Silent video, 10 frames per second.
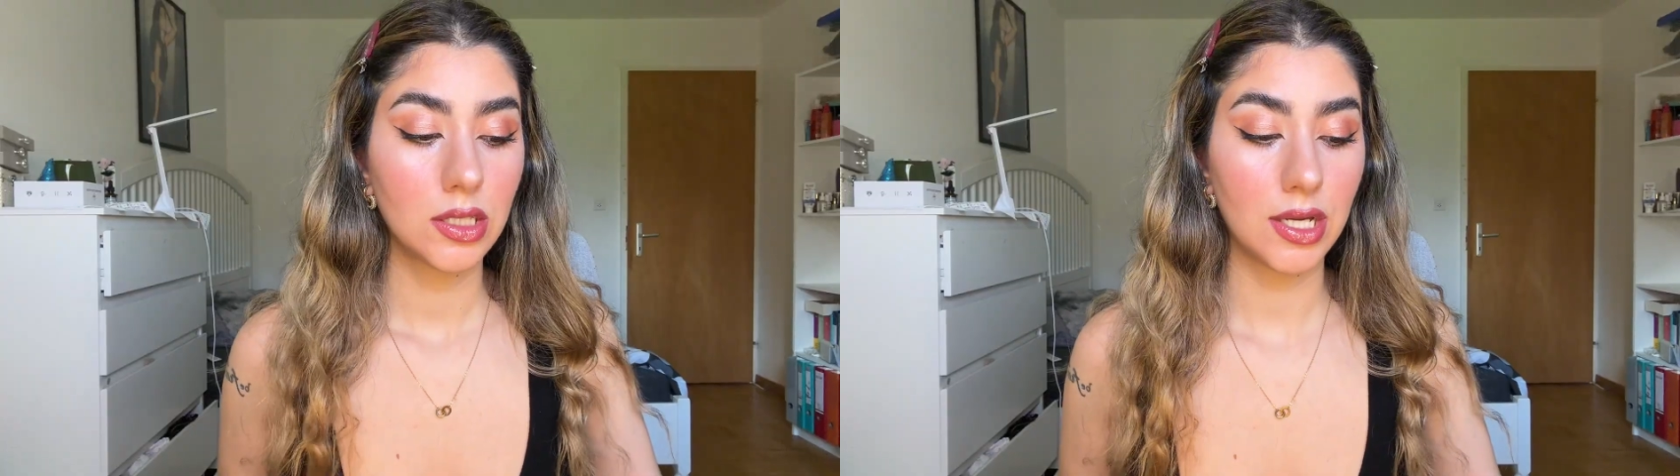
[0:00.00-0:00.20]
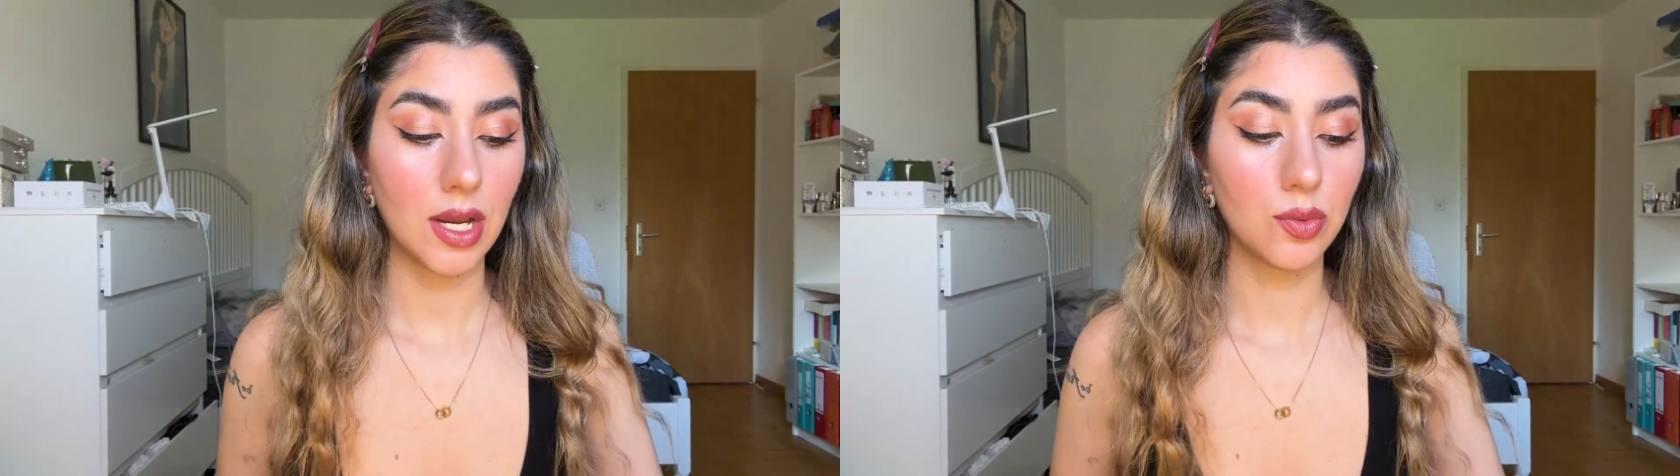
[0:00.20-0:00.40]

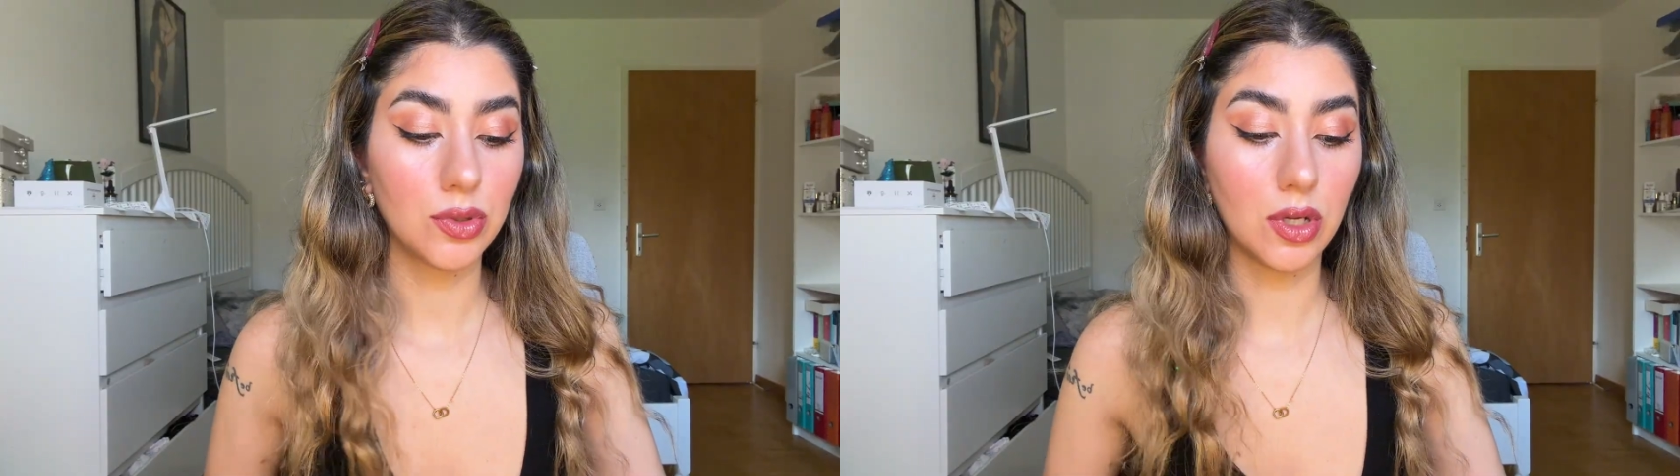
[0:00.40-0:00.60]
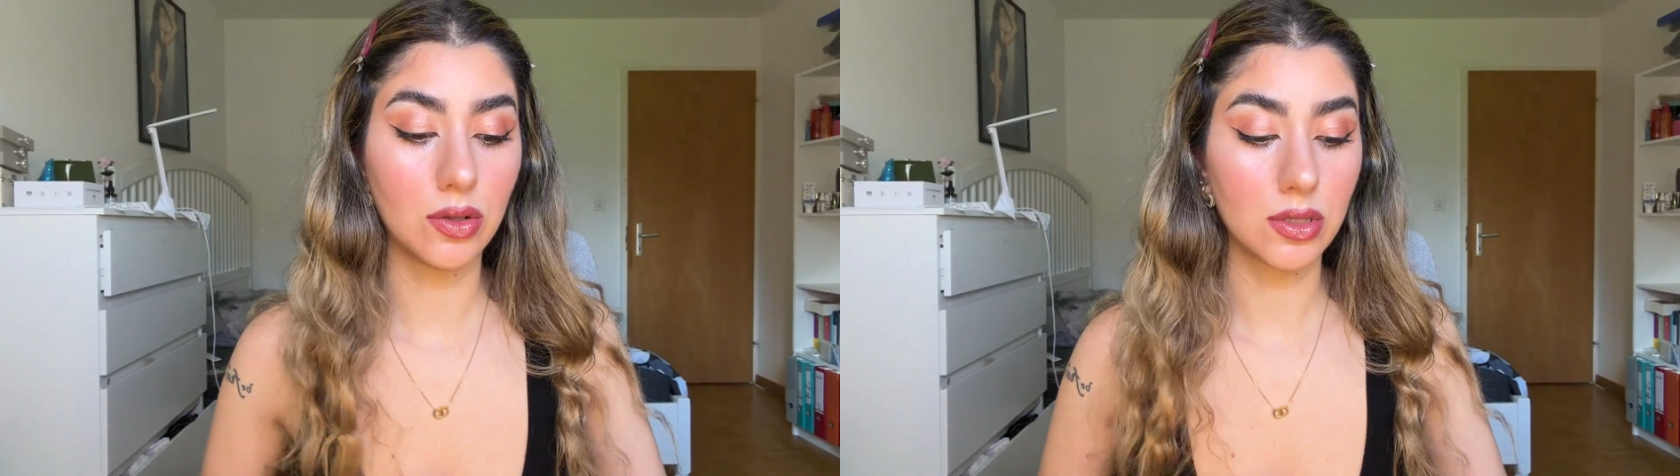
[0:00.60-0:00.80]
then I
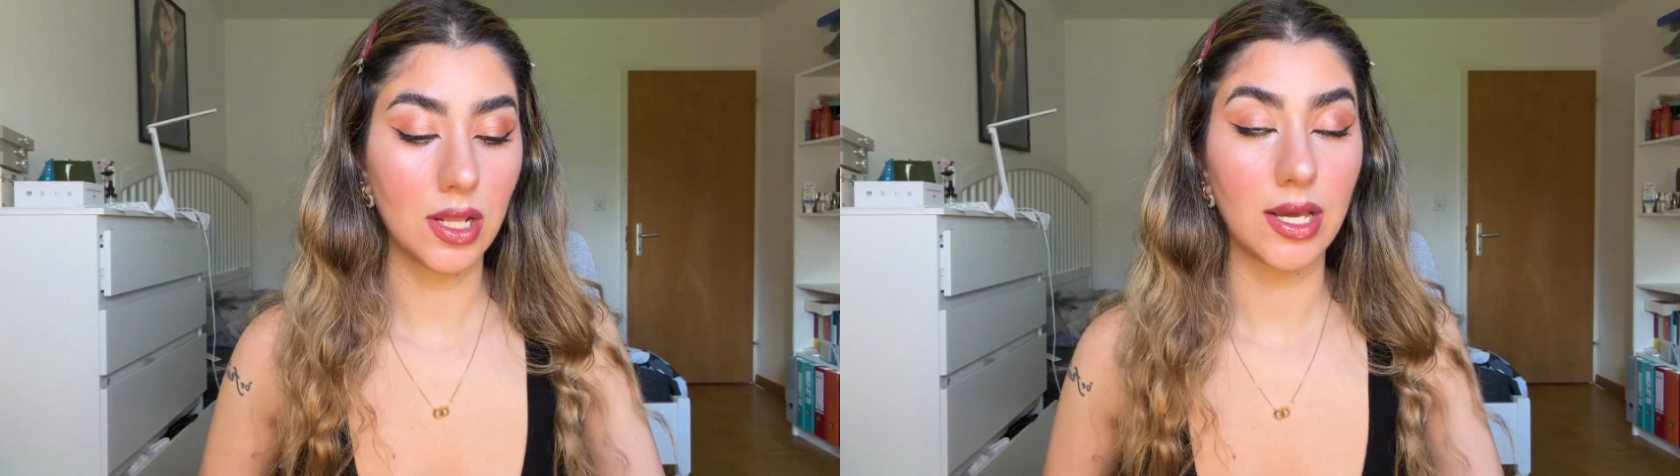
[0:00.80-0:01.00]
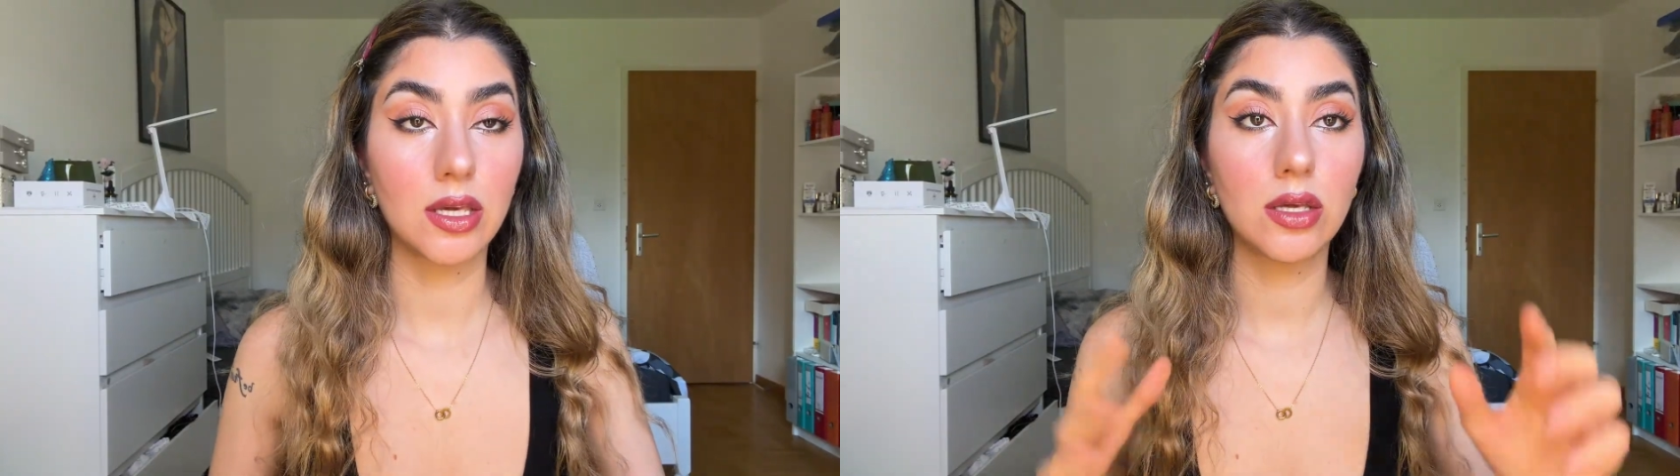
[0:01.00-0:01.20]
would also
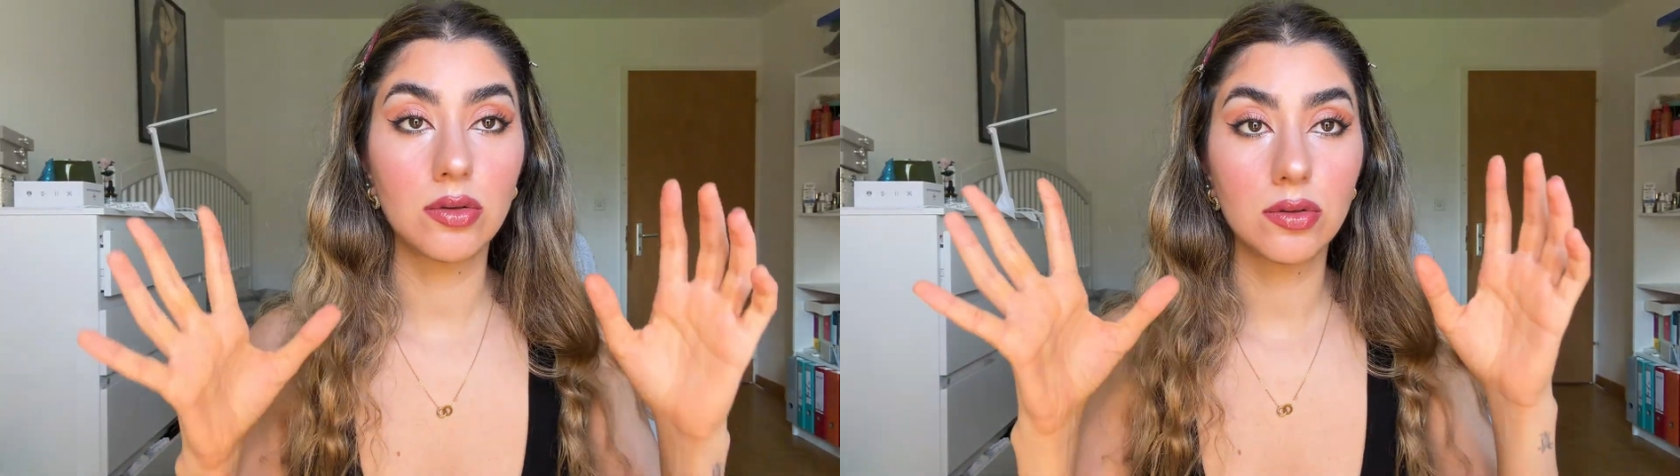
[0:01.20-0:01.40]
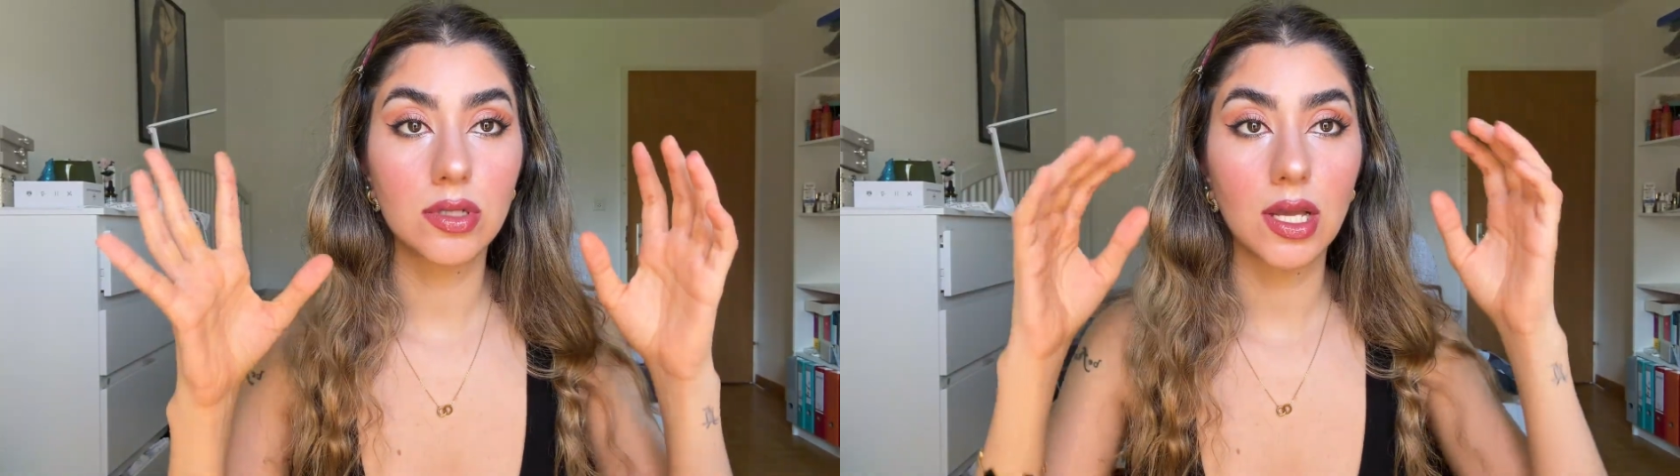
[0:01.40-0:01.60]
like
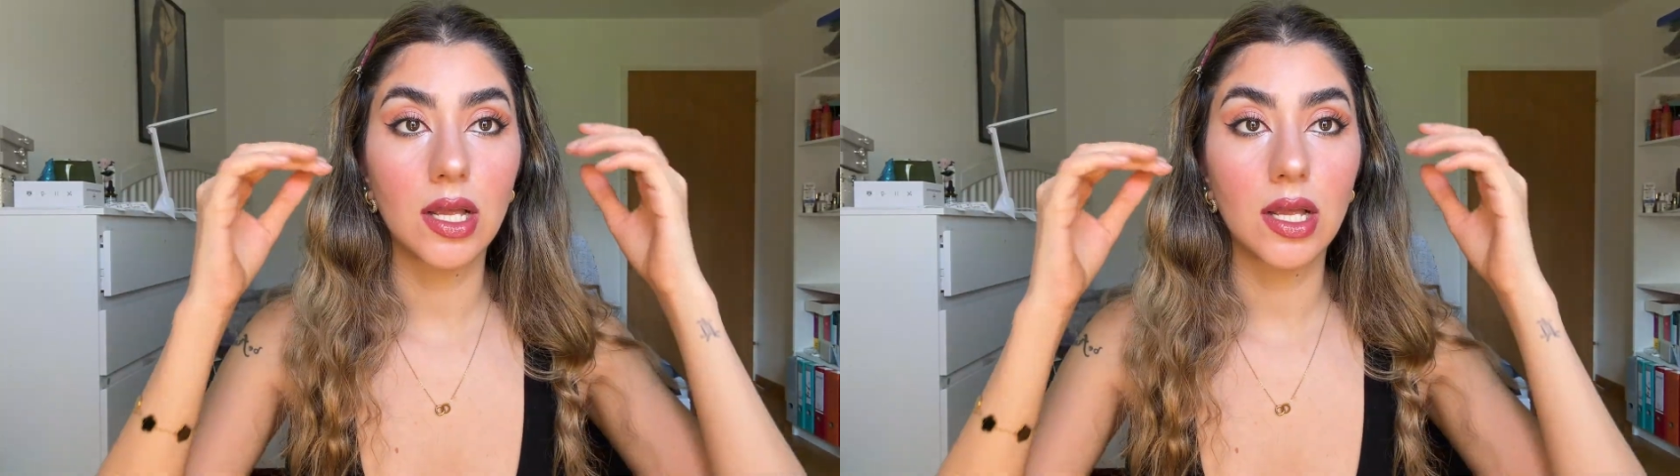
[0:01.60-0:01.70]
use